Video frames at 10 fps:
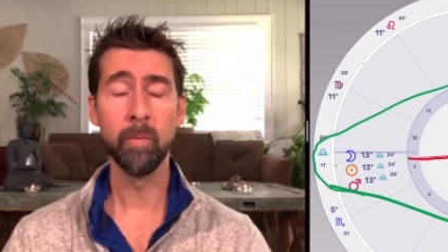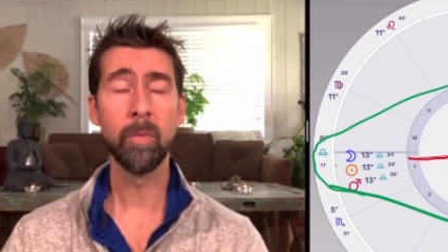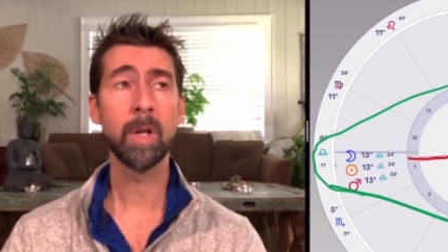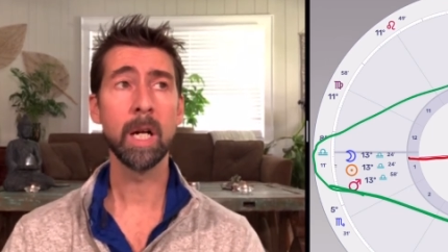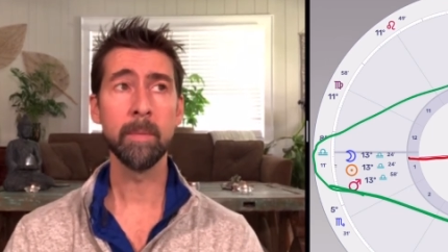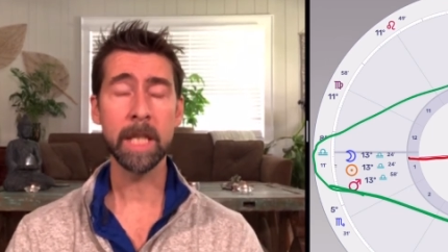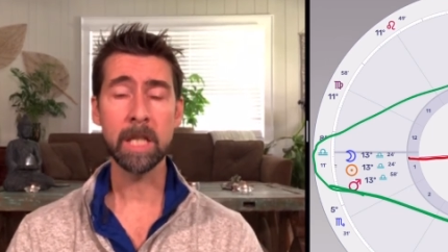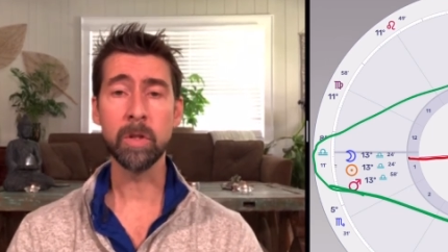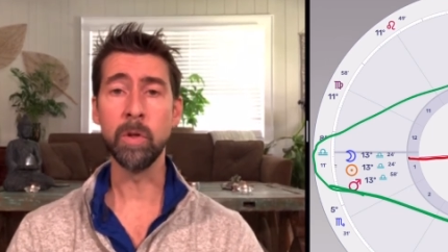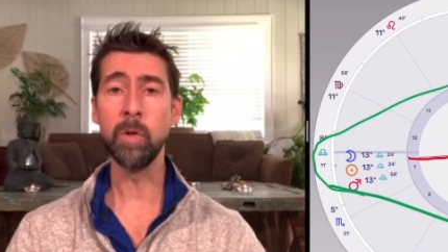coming
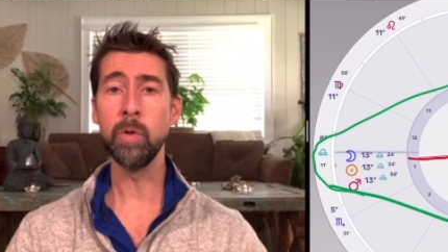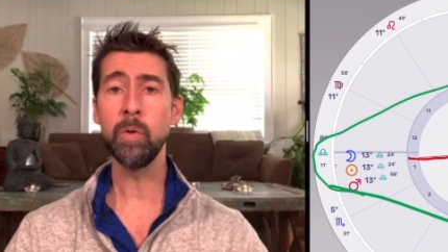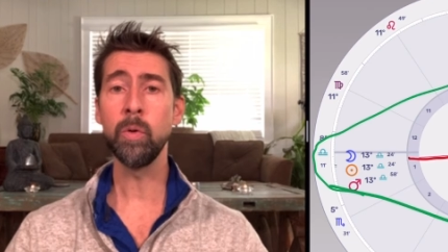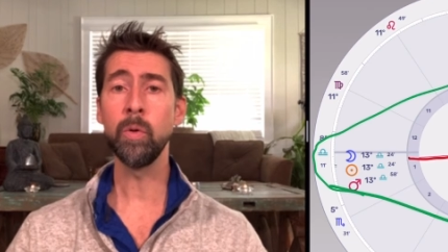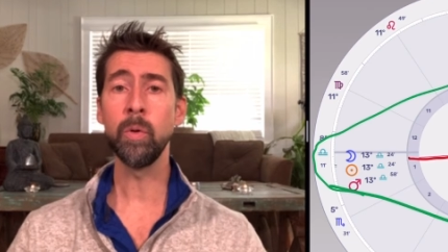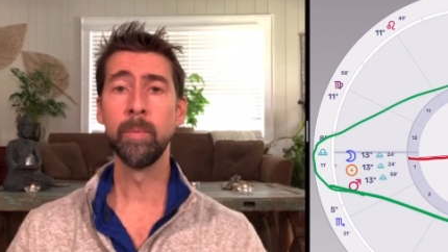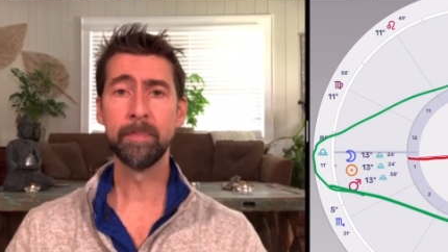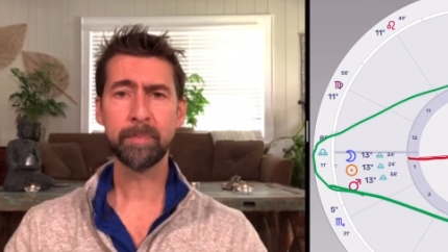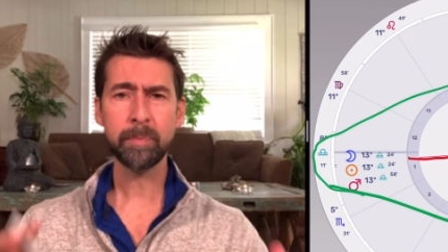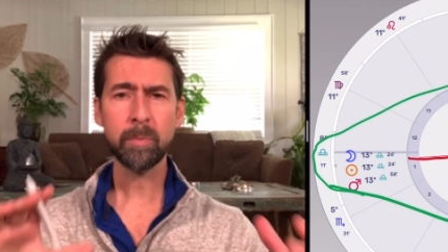to new
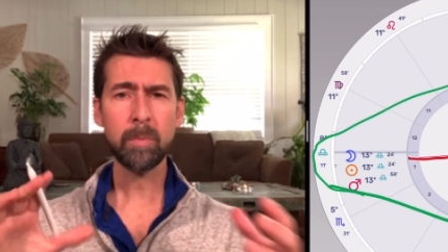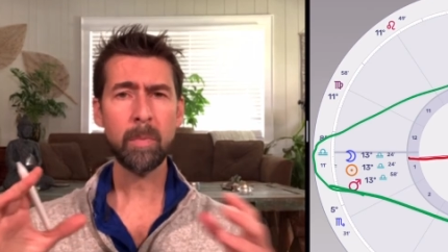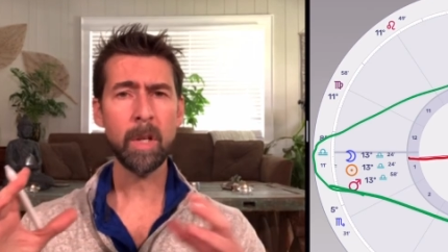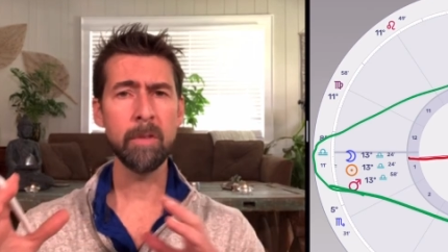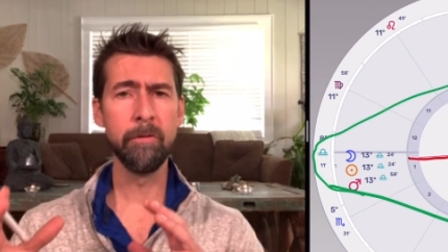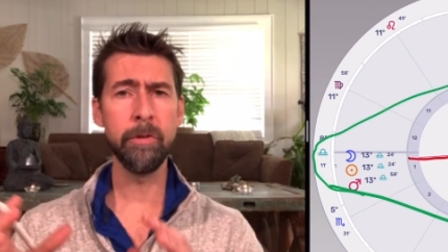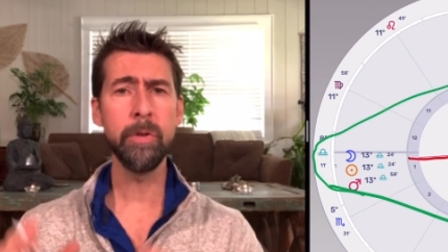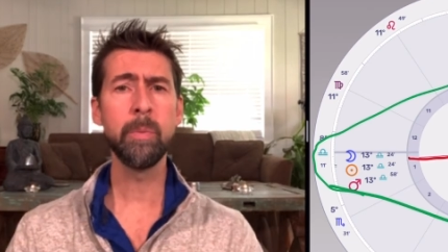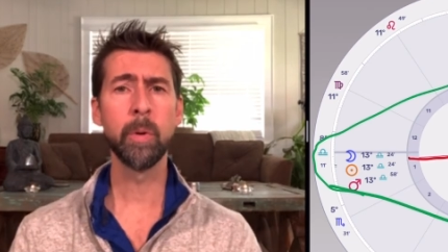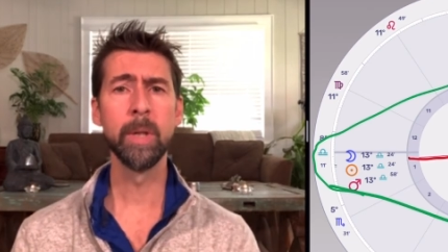
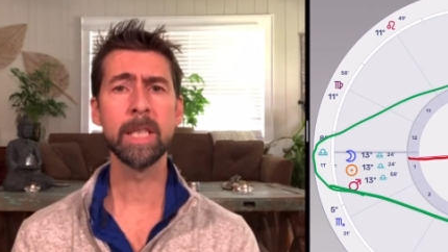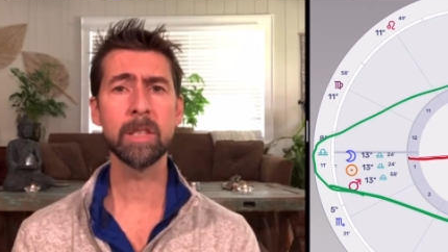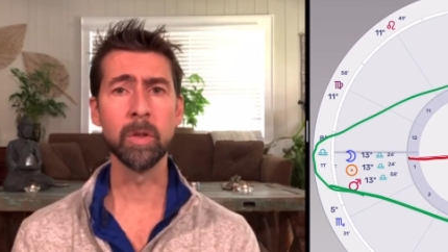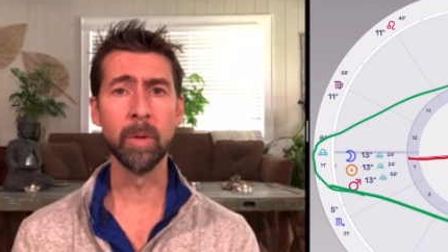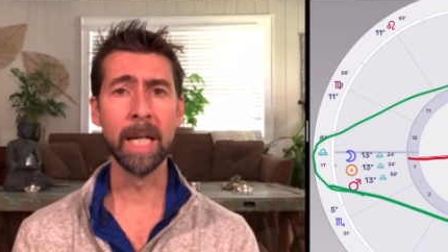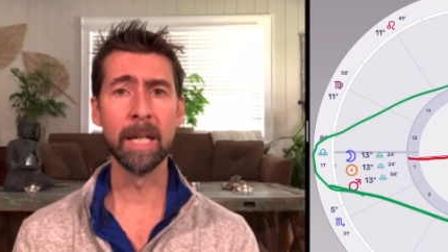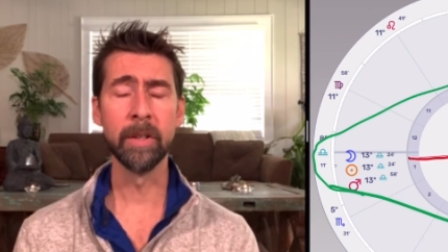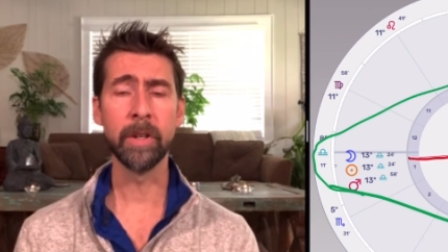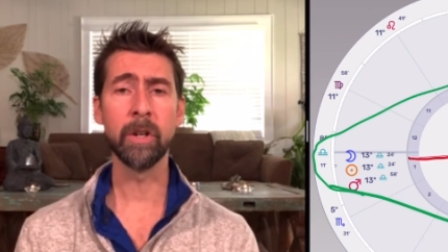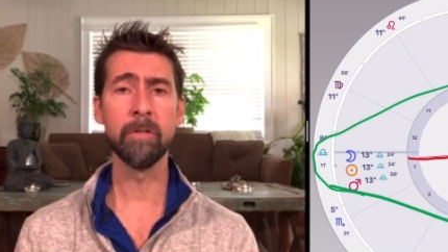viewpoints
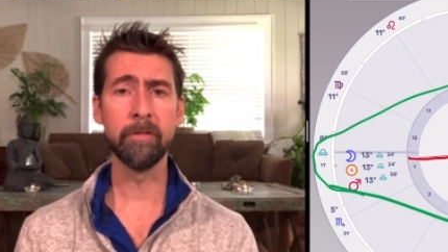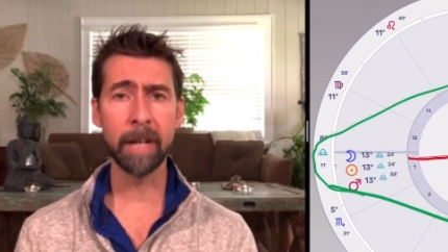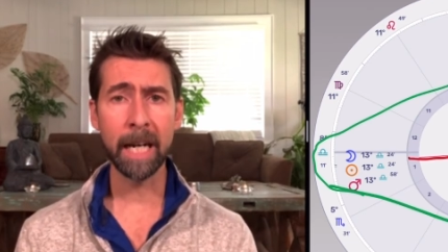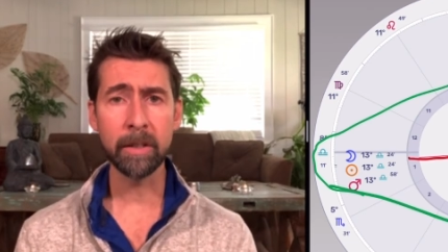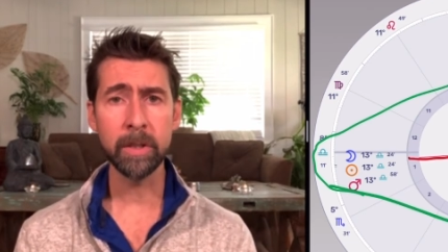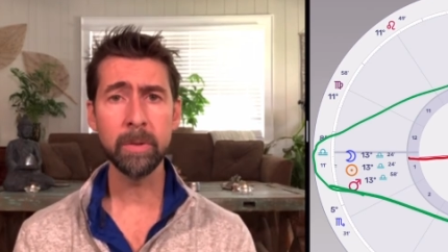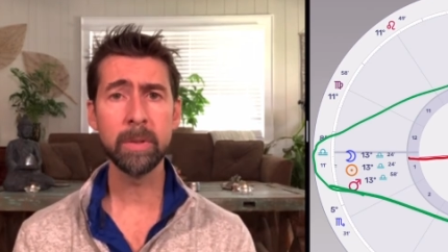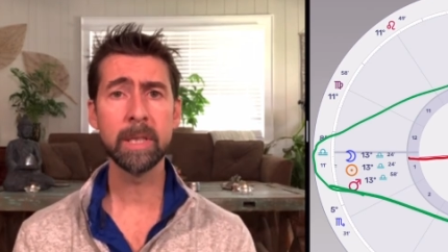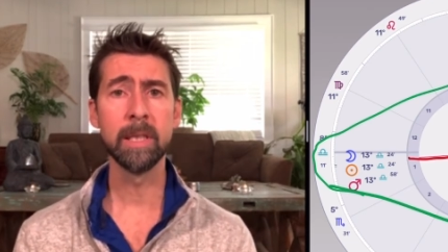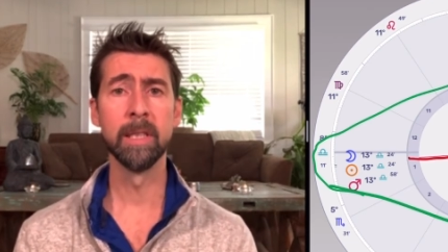around our
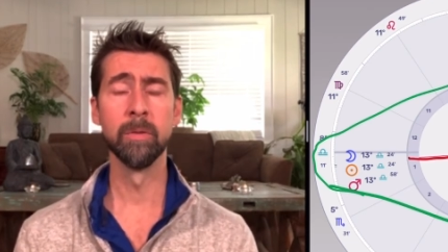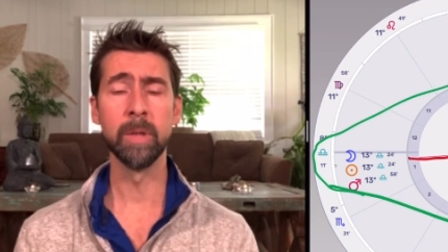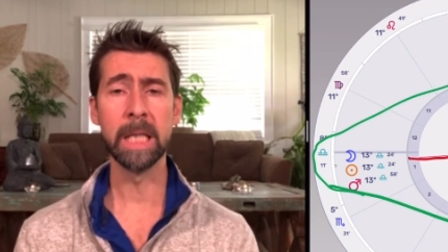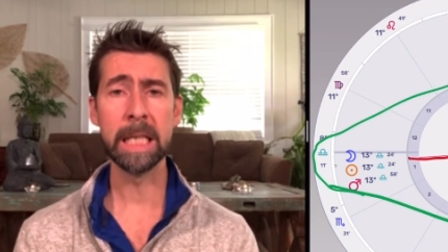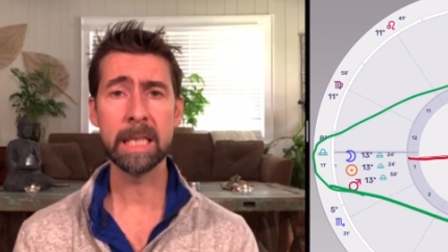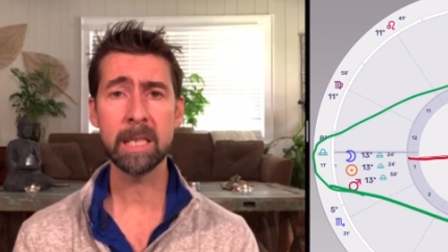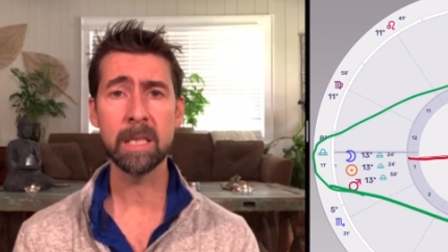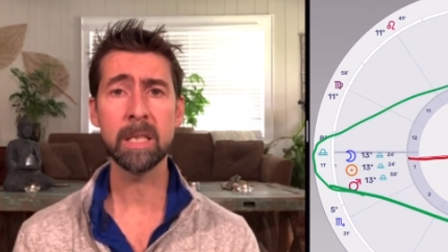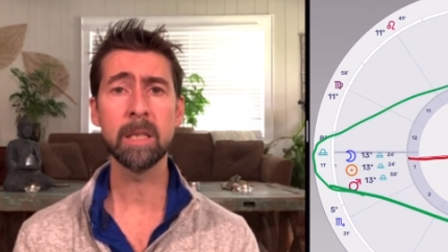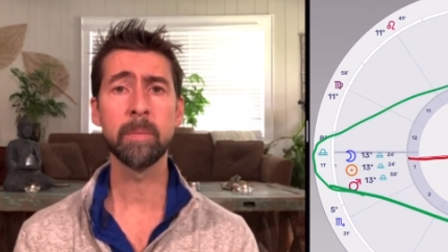values in a
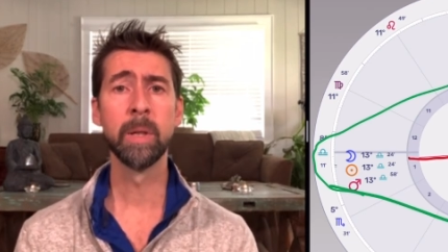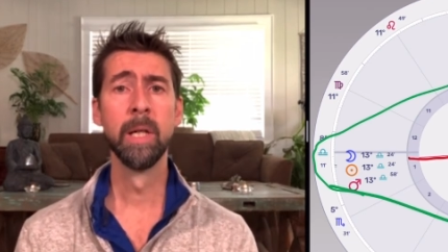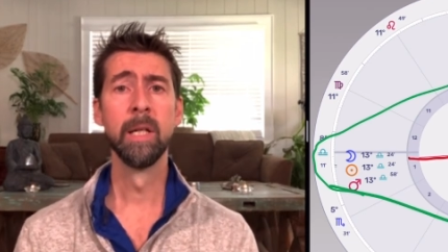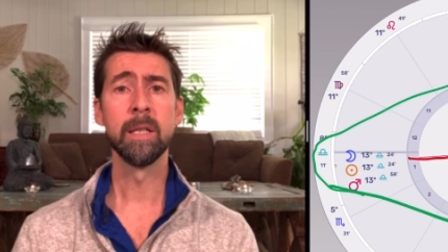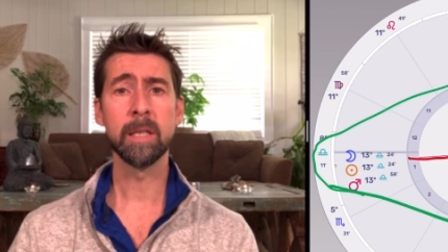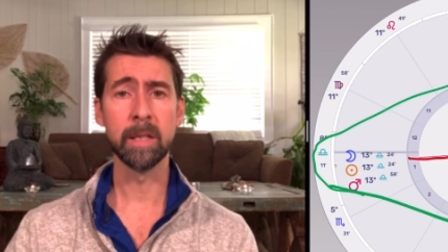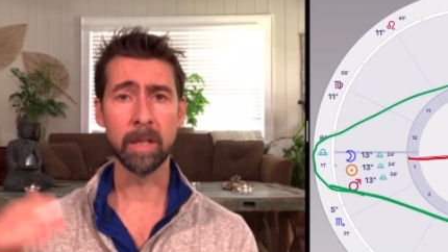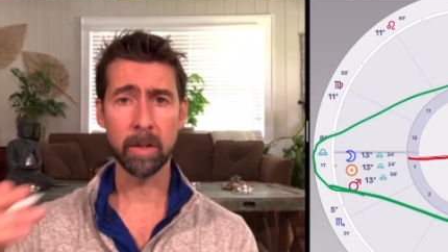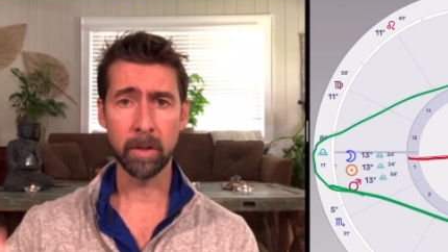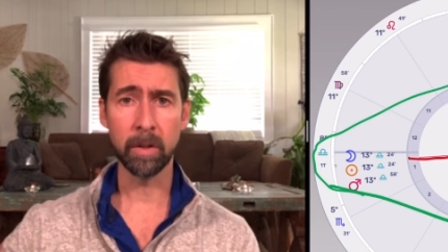relationship to the
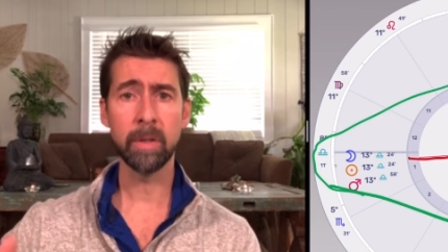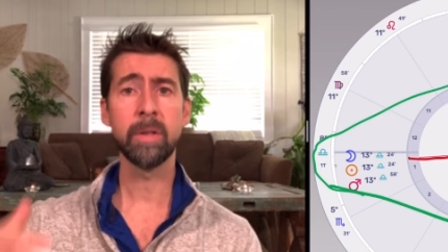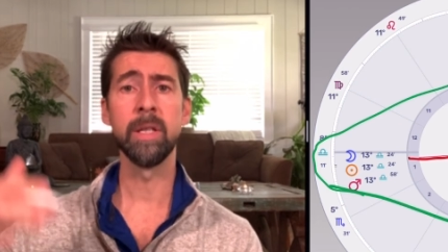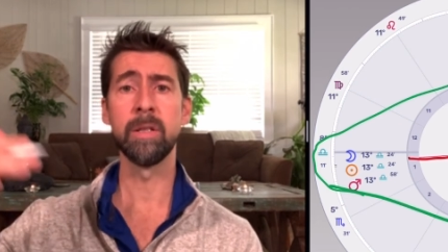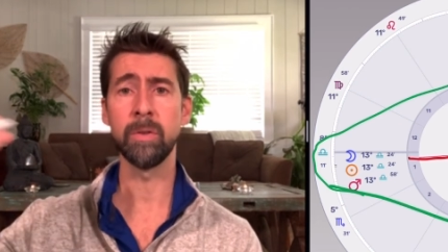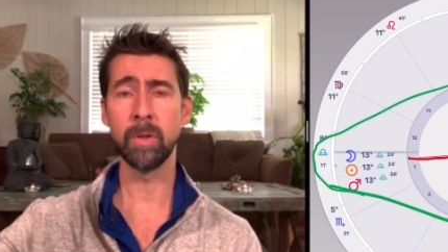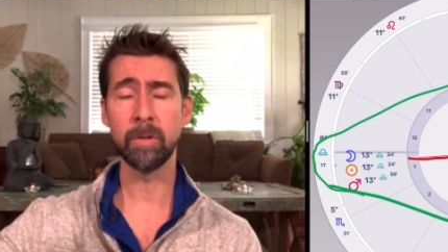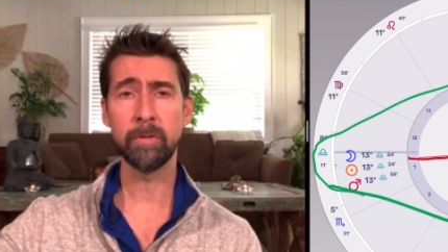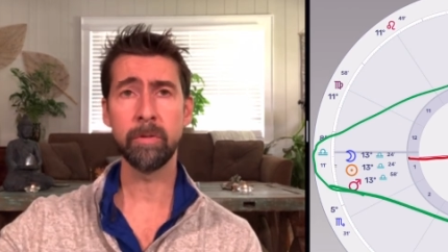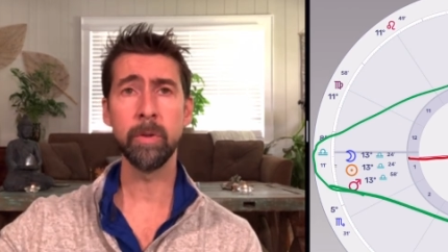earth and to our
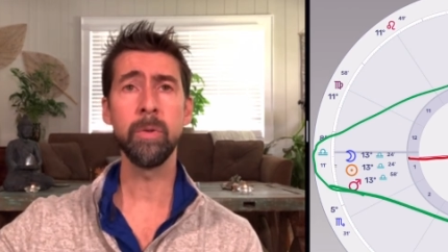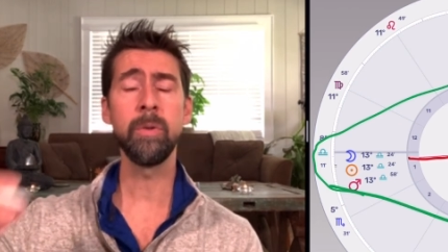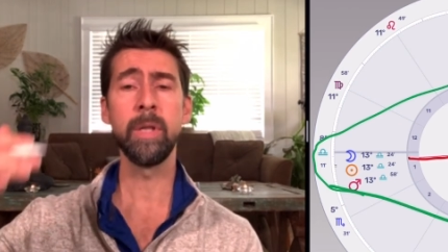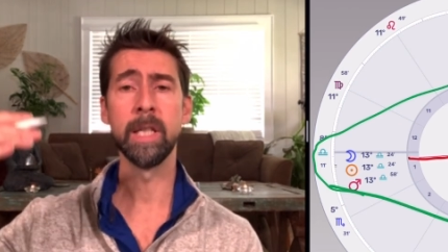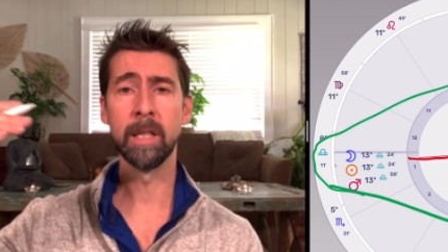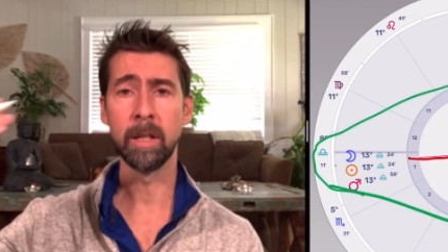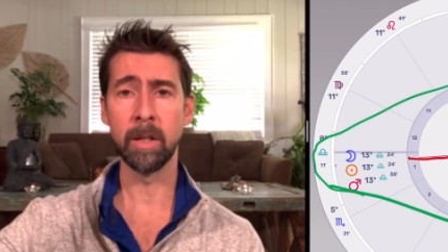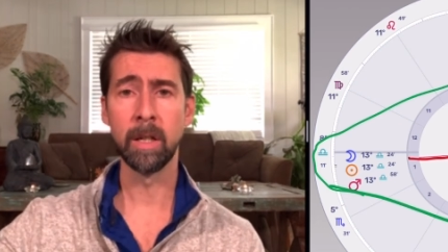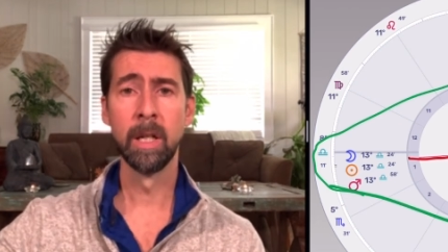food and our